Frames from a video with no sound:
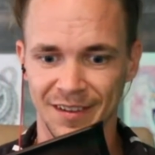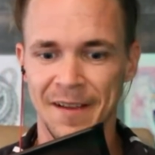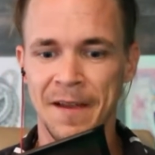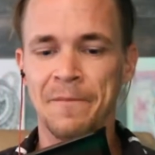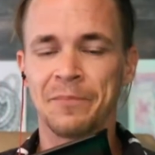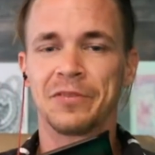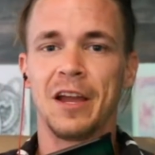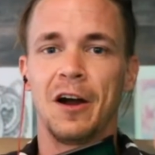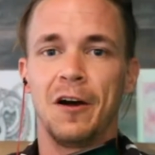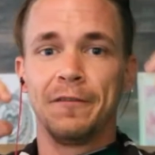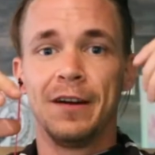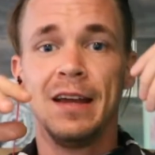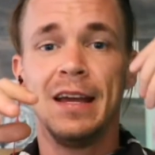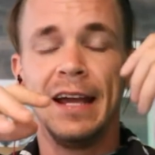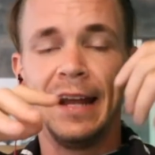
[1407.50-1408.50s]
Now, if
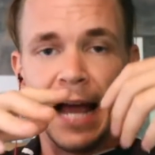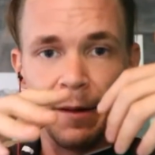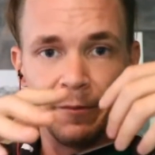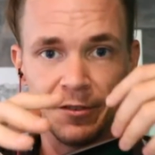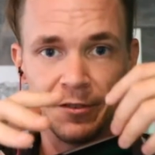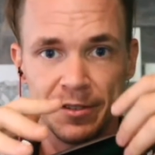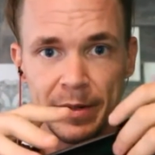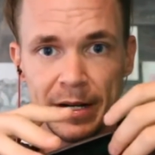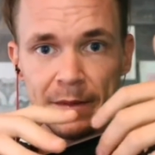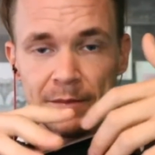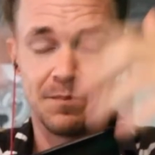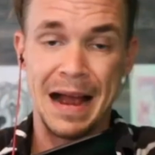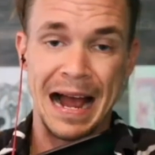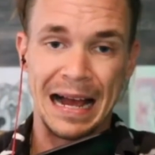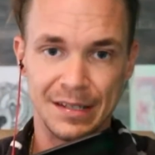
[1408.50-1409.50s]
it happens to become
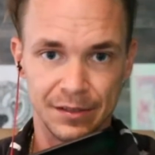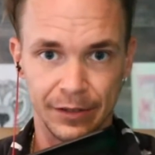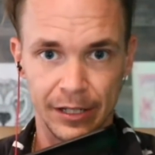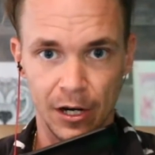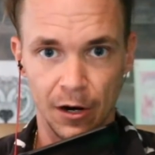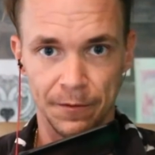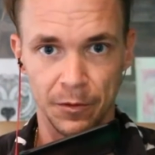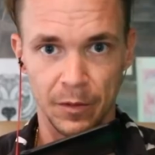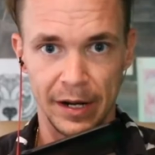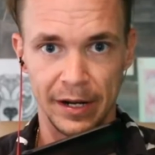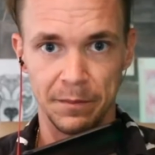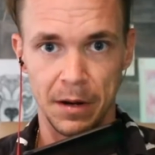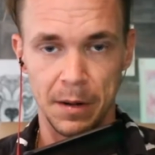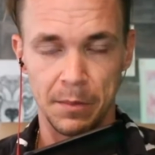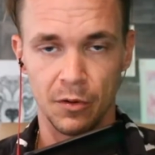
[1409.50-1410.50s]
massively overweighted in
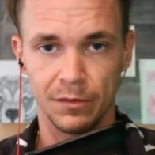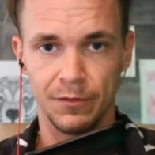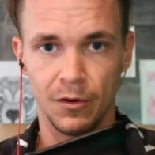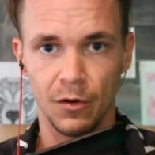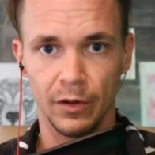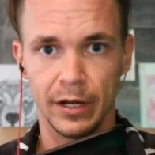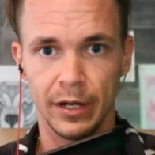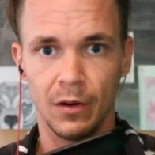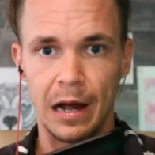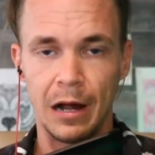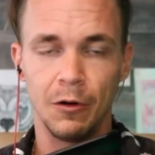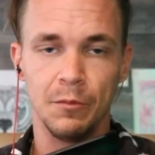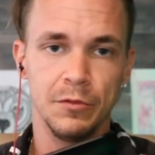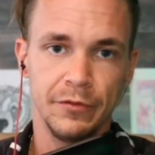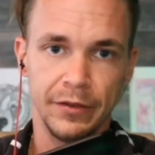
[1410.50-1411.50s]
my portfolio, I'll
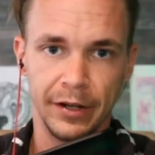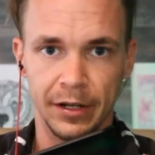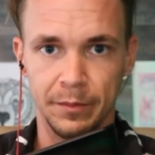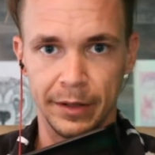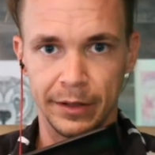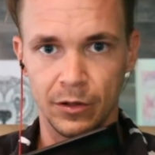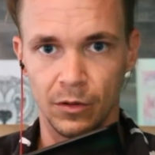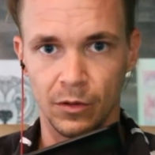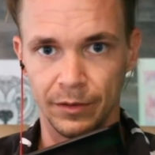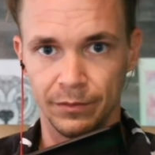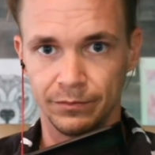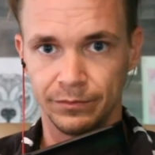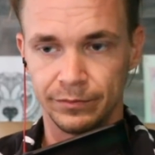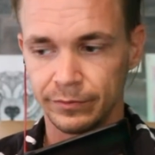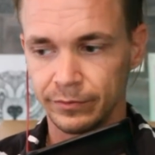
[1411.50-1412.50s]
move it into Bitcoin.
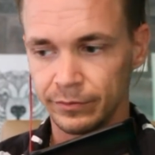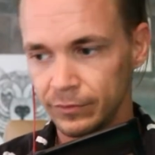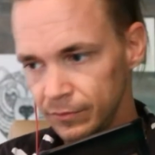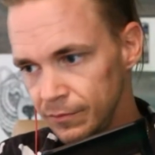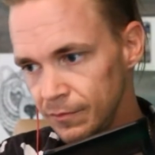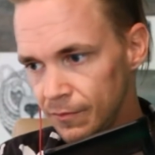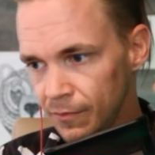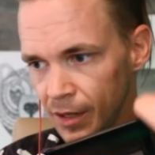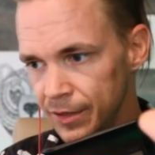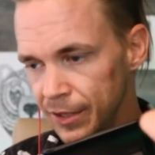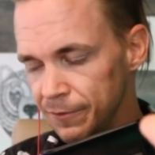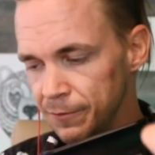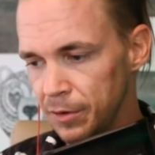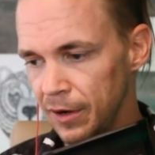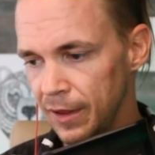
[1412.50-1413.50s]

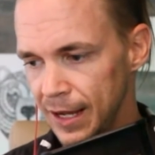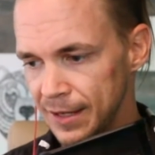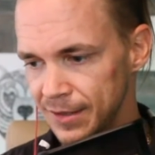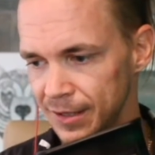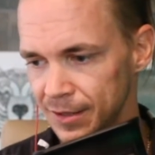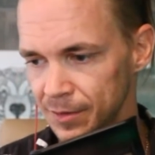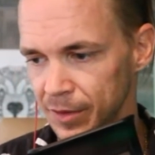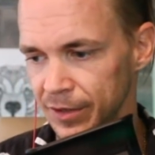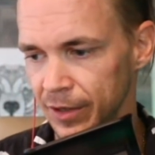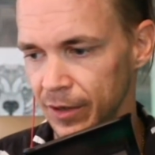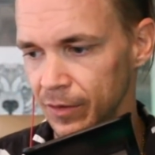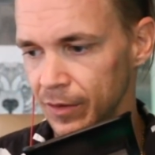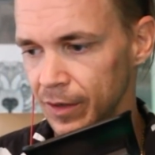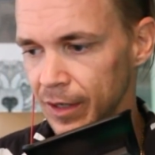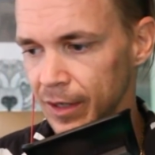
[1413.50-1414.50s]
Different part of that sentiment though.
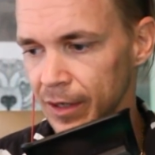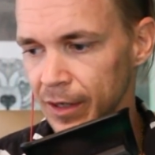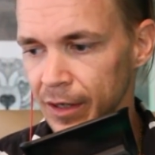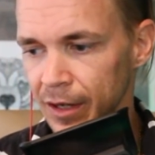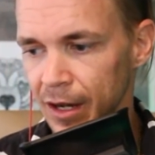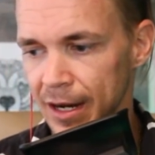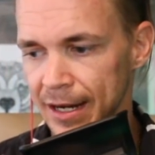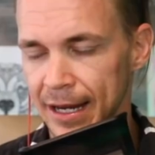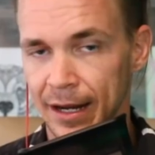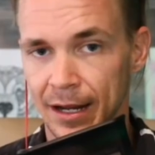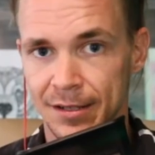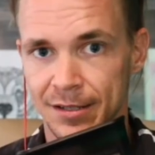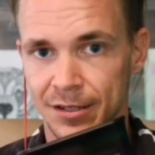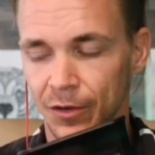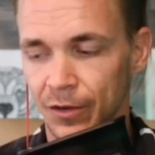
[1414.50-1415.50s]
Again, I
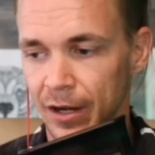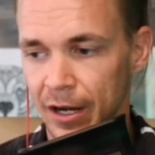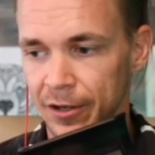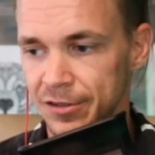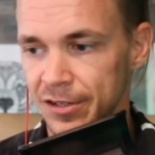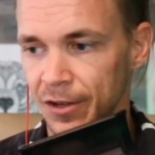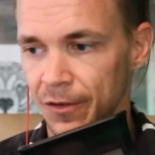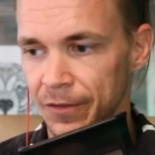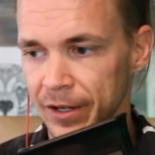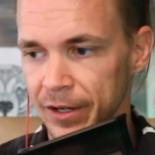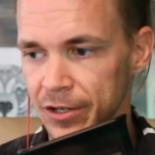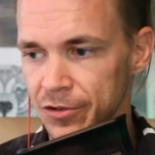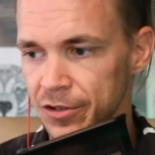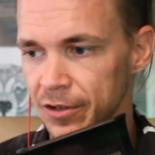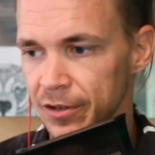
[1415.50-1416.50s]
just don't think you
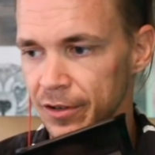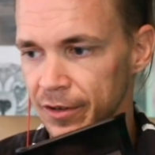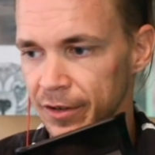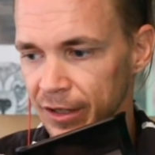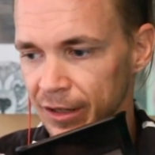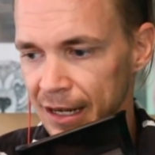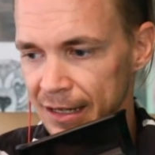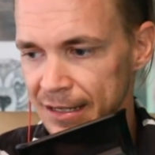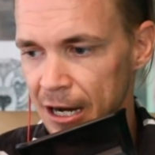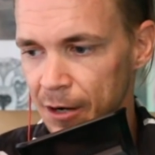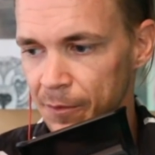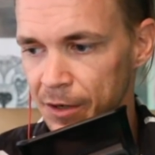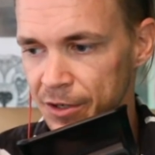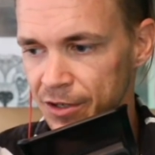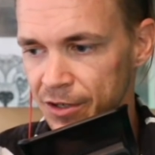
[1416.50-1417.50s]
should neglect how
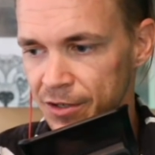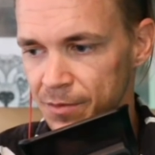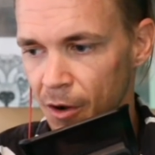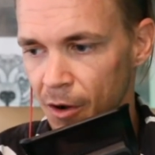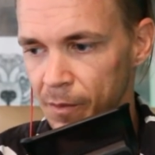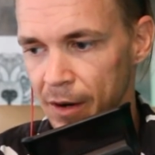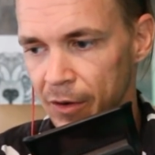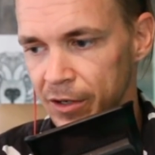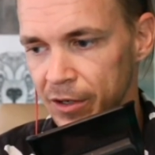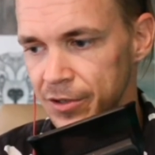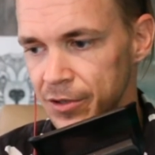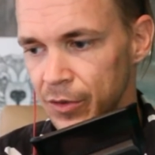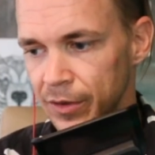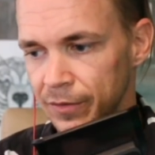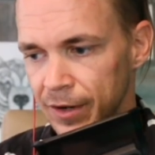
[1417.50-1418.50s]
much a small amount can do
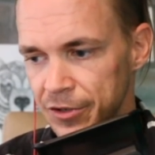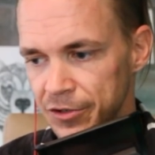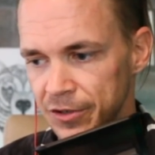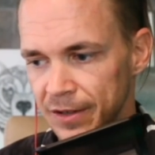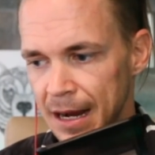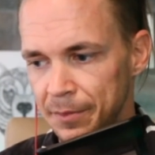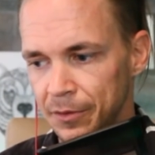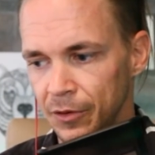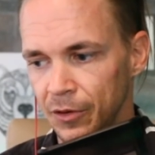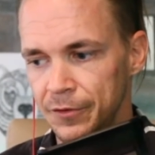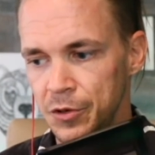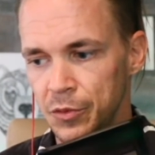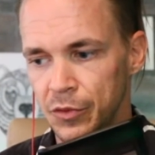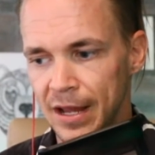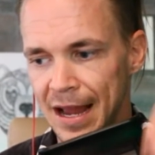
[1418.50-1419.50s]
in venture capital. If you
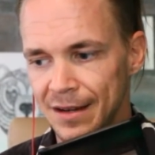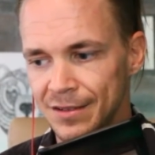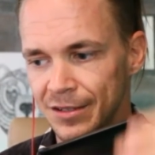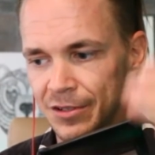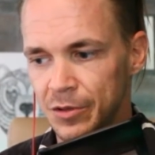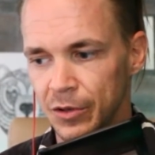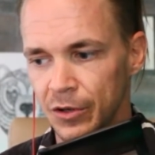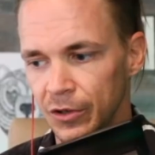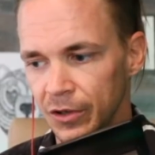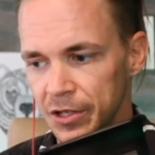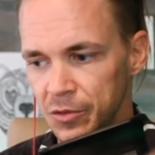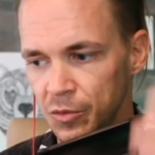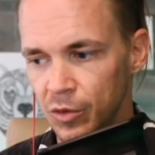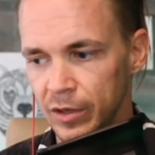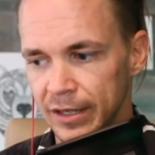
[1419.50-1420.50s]
were to exit too early, you
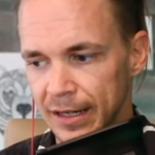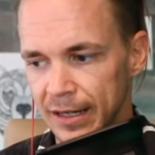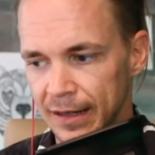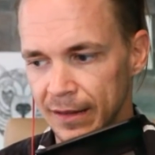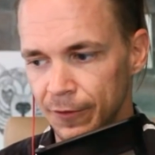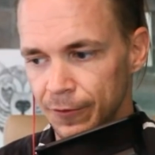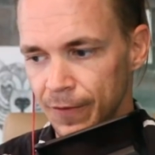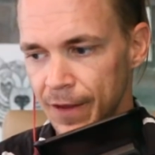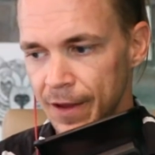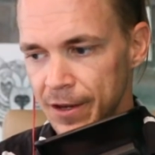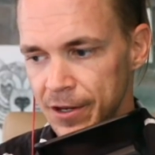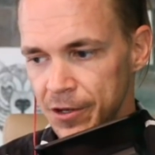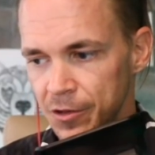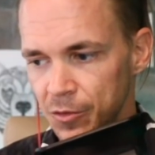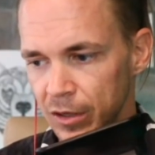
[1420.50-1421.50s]
wouldn't get
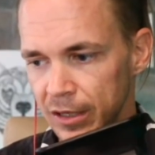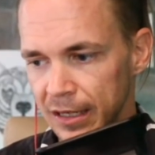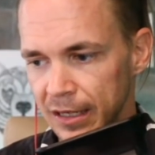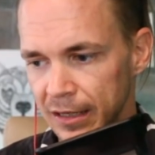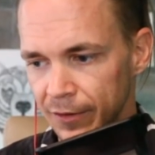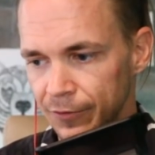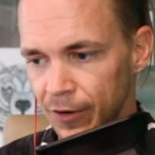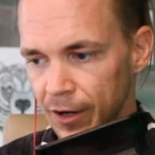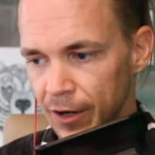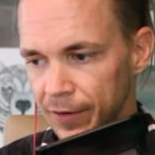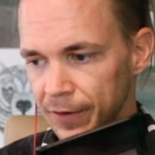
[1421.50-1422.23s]
the fun.